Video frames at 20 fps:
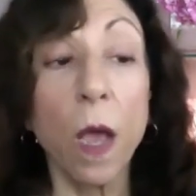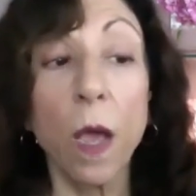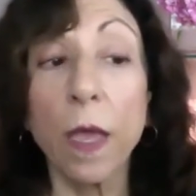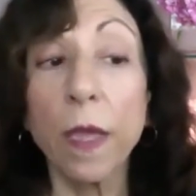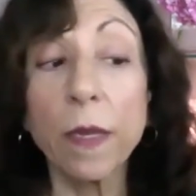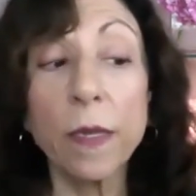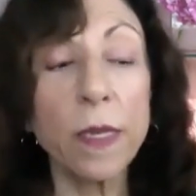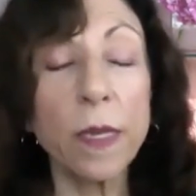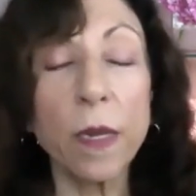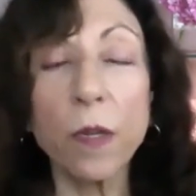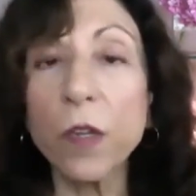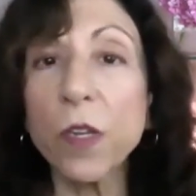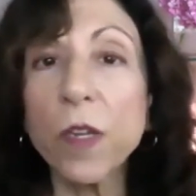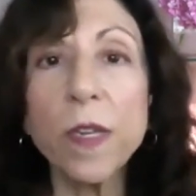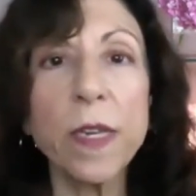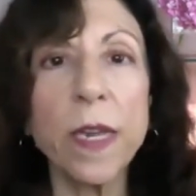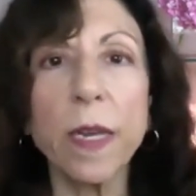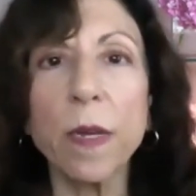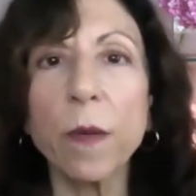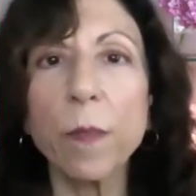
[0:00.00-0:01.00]
in such a
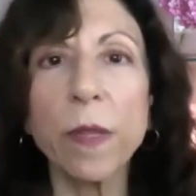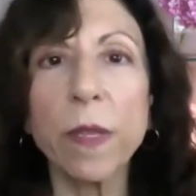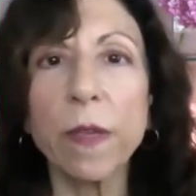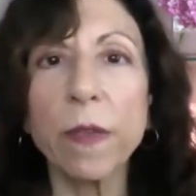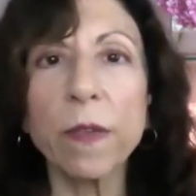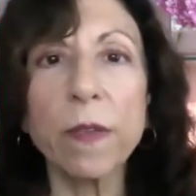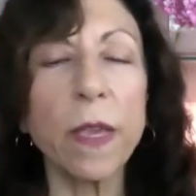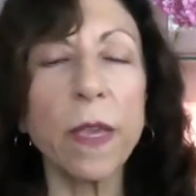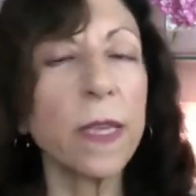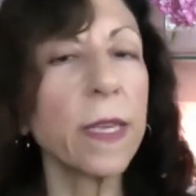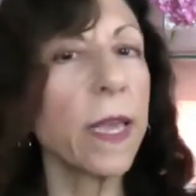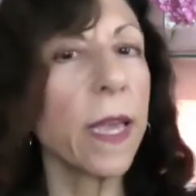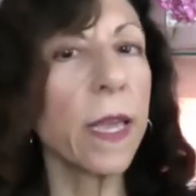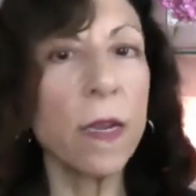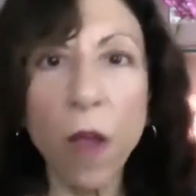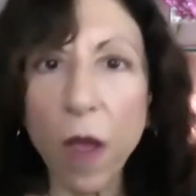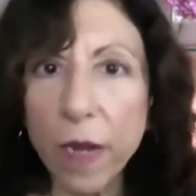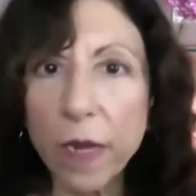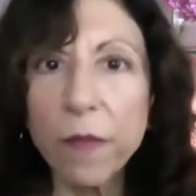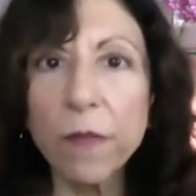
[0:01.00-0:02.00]
state of bliss, I
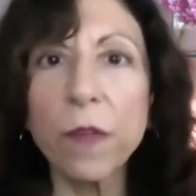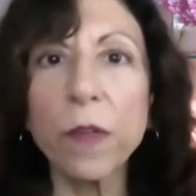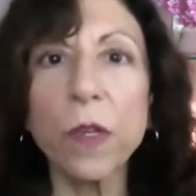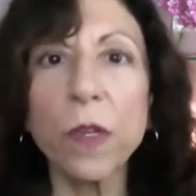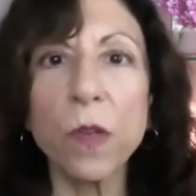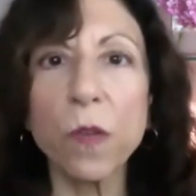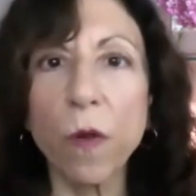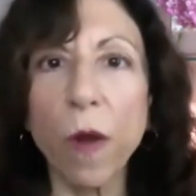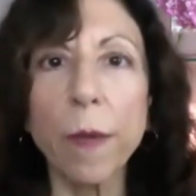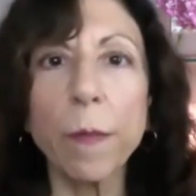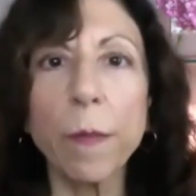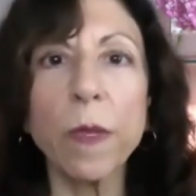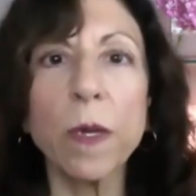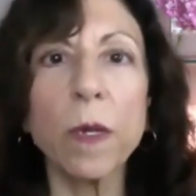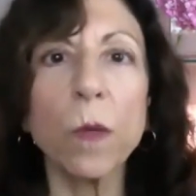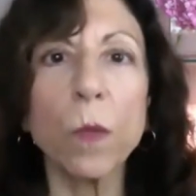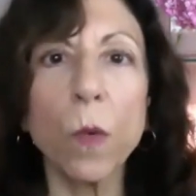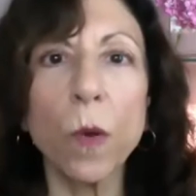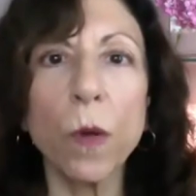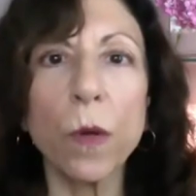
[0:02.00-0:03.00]
cannot even describe it
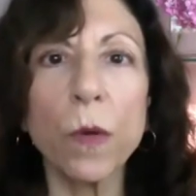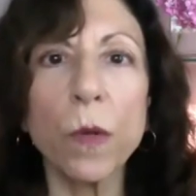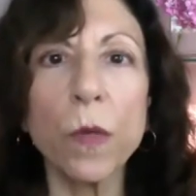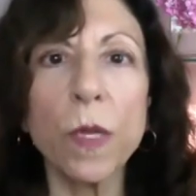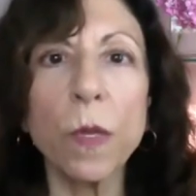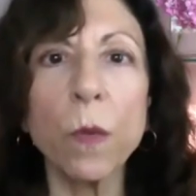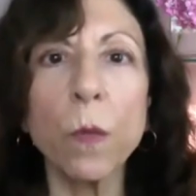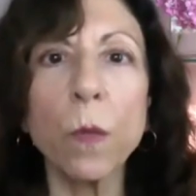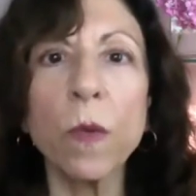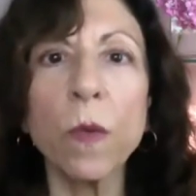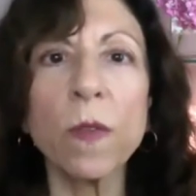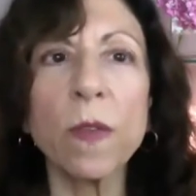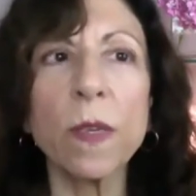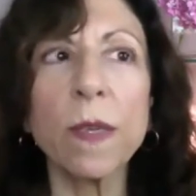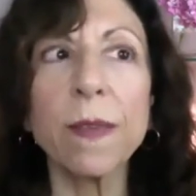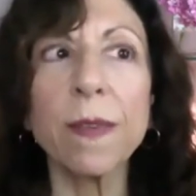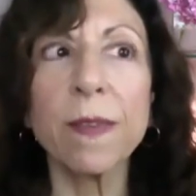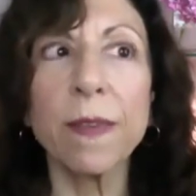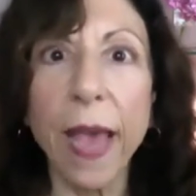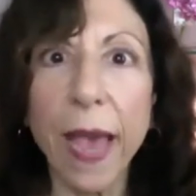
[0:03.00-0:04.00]
in words. It was
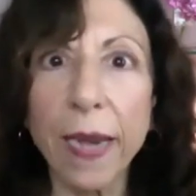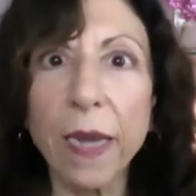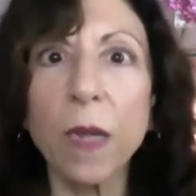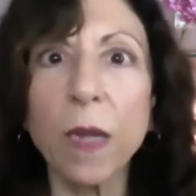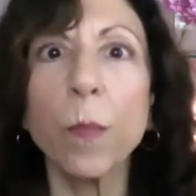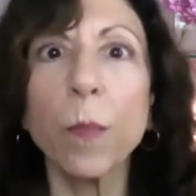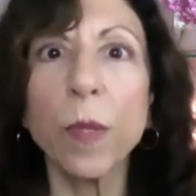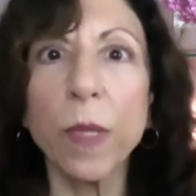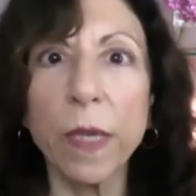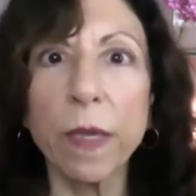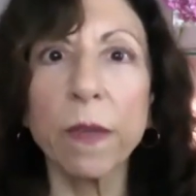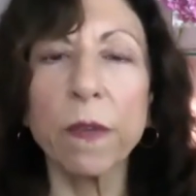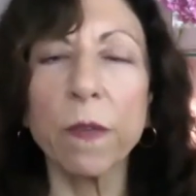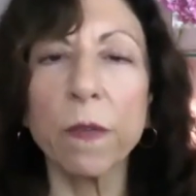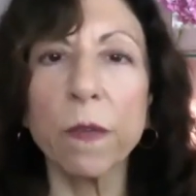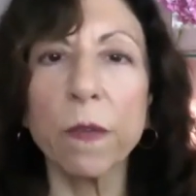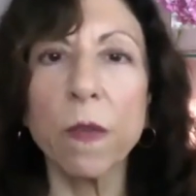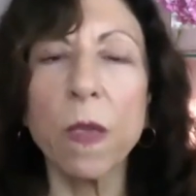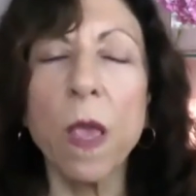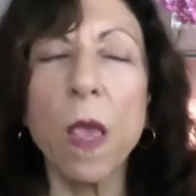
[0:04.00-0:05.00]
ecstatic
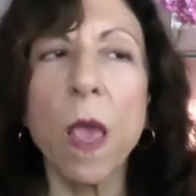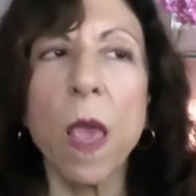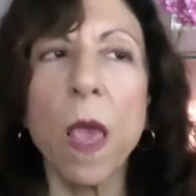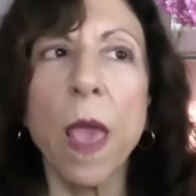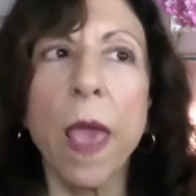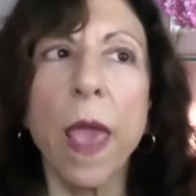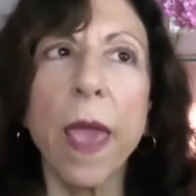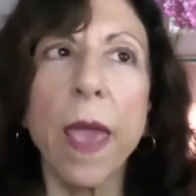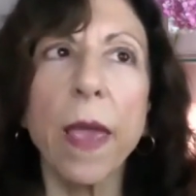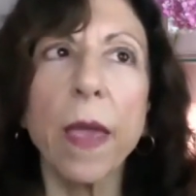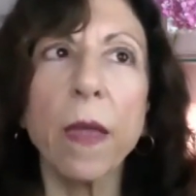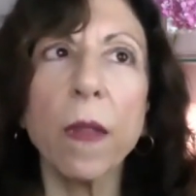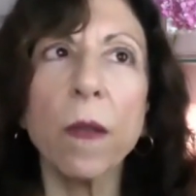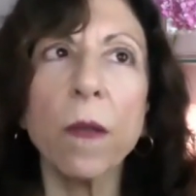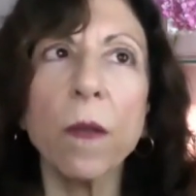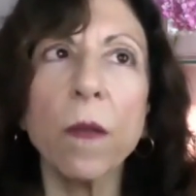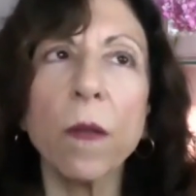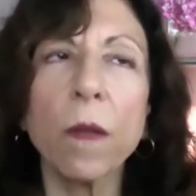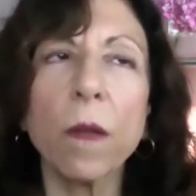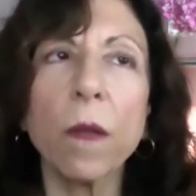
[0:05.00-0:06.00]
bliss.
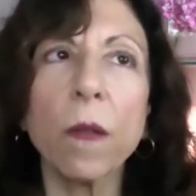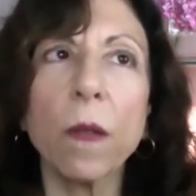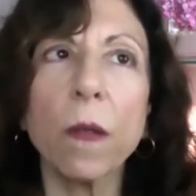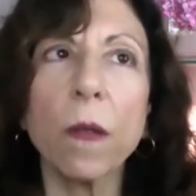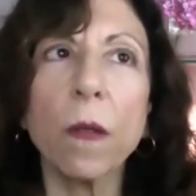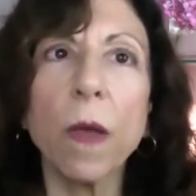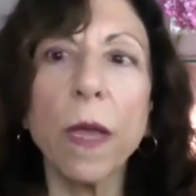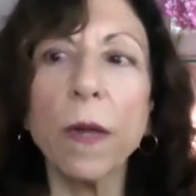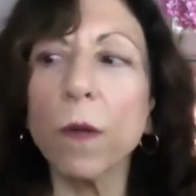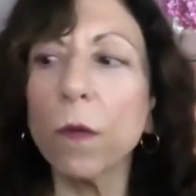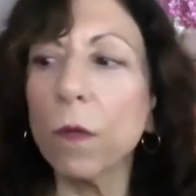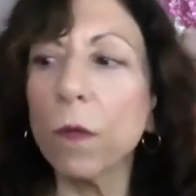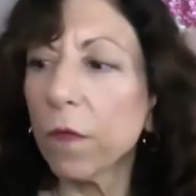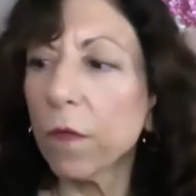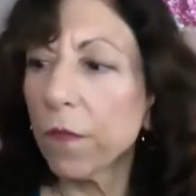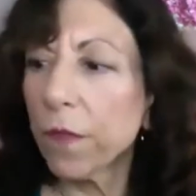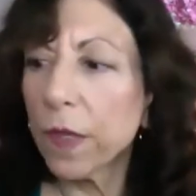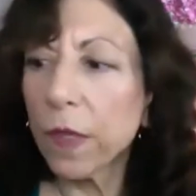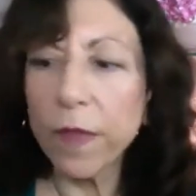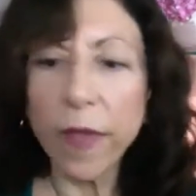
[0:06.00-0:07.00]
And I don't
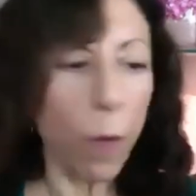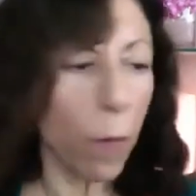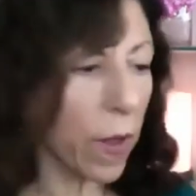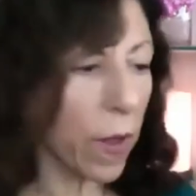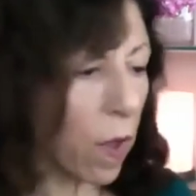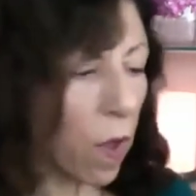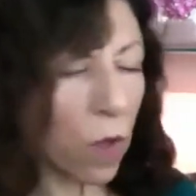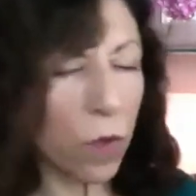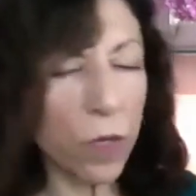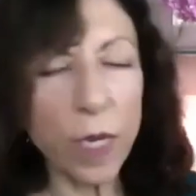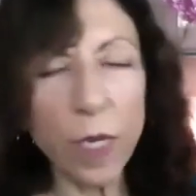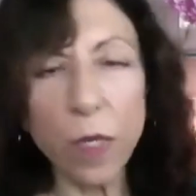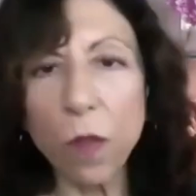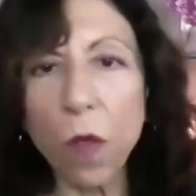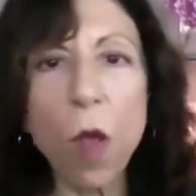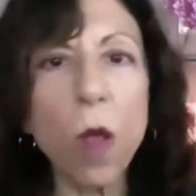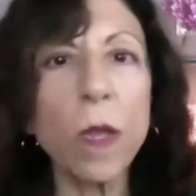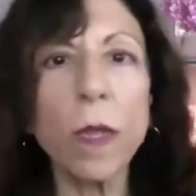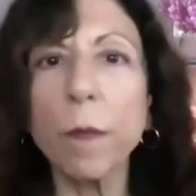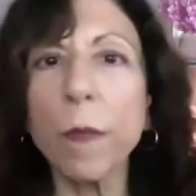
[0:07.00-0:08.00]
feel that way all day
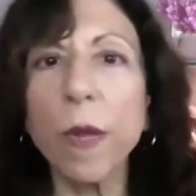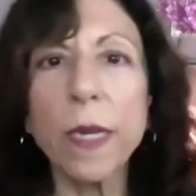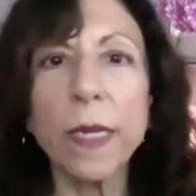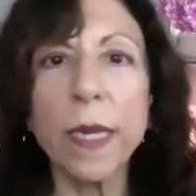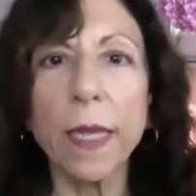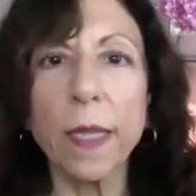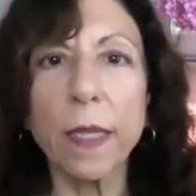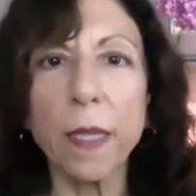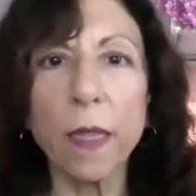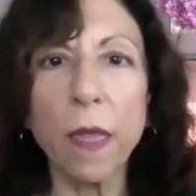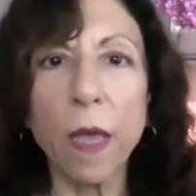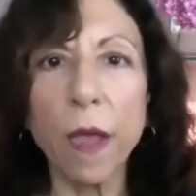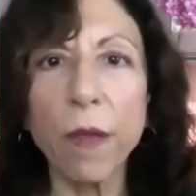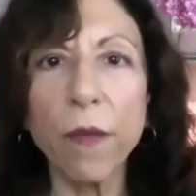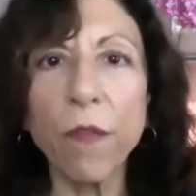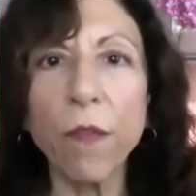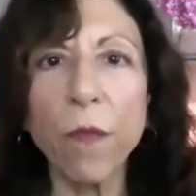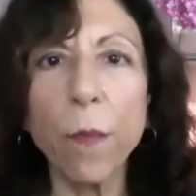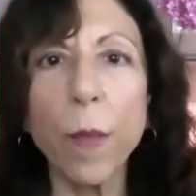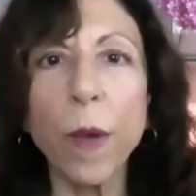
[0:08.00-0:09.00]
long in my daily
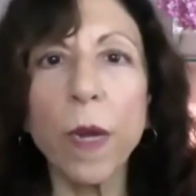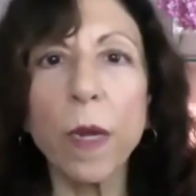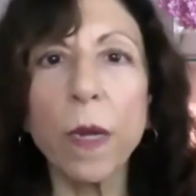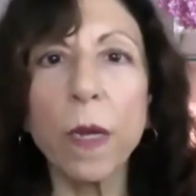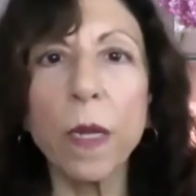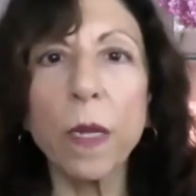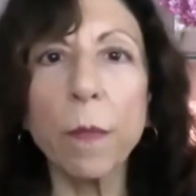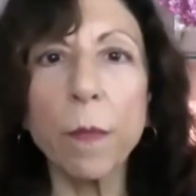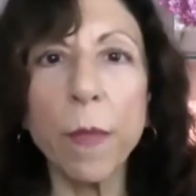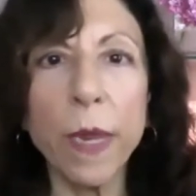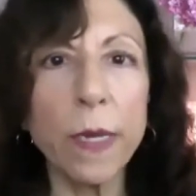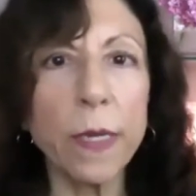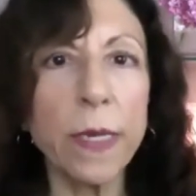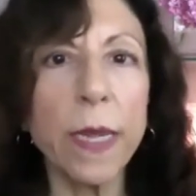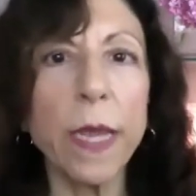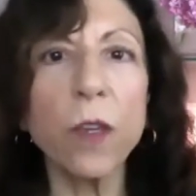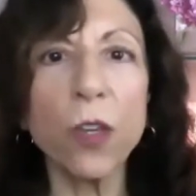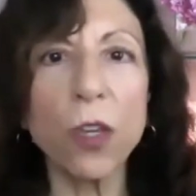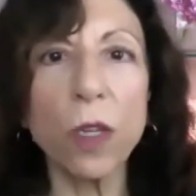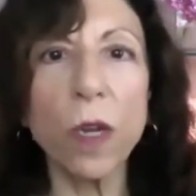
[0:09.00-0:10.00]
life, but in
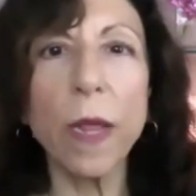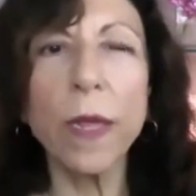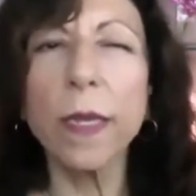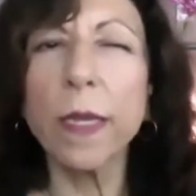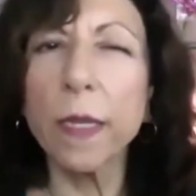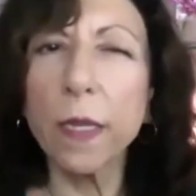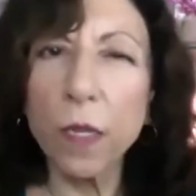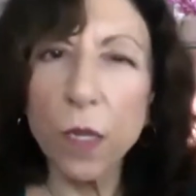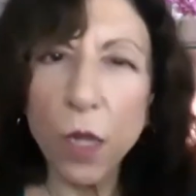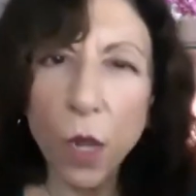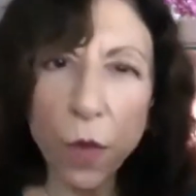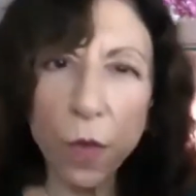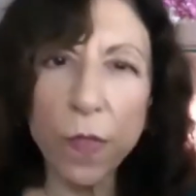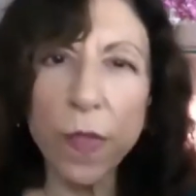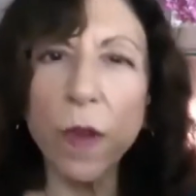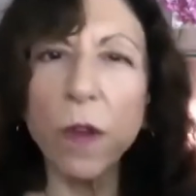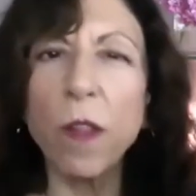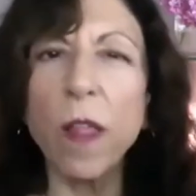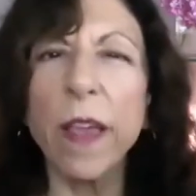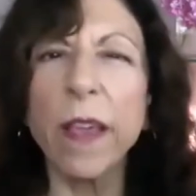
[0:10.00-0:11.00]
meditation, I can go
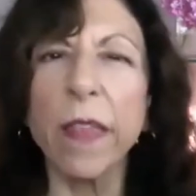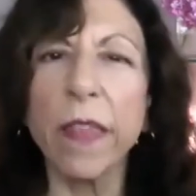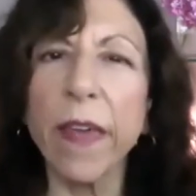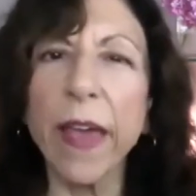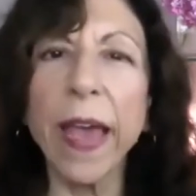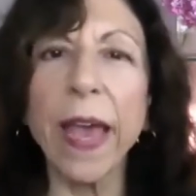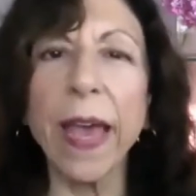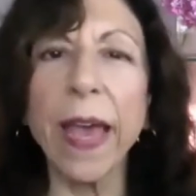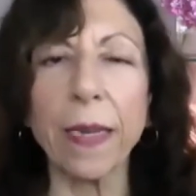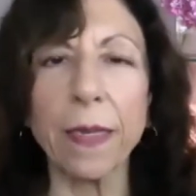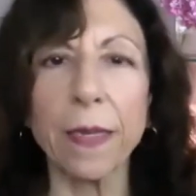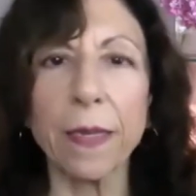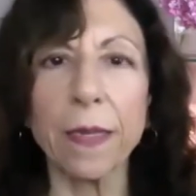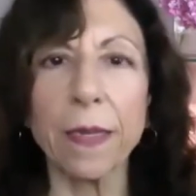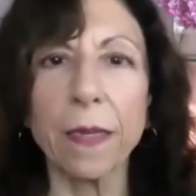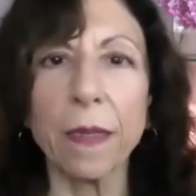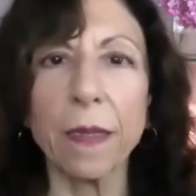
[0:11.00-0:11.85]
there like that.